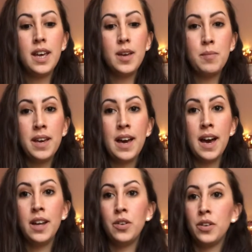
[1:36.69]
in my
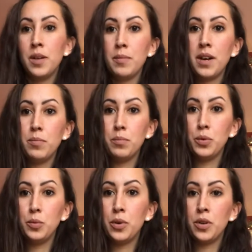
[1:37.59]
head or in my
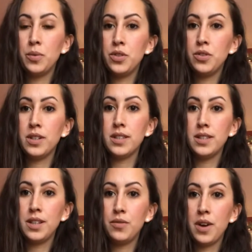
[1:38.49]
mood board, which you can
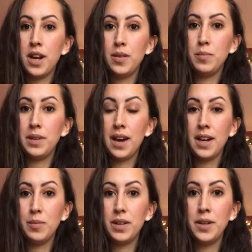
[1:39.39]
see right
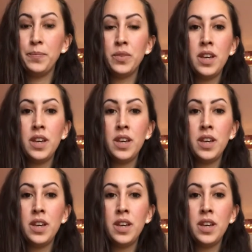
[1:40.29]
behind me.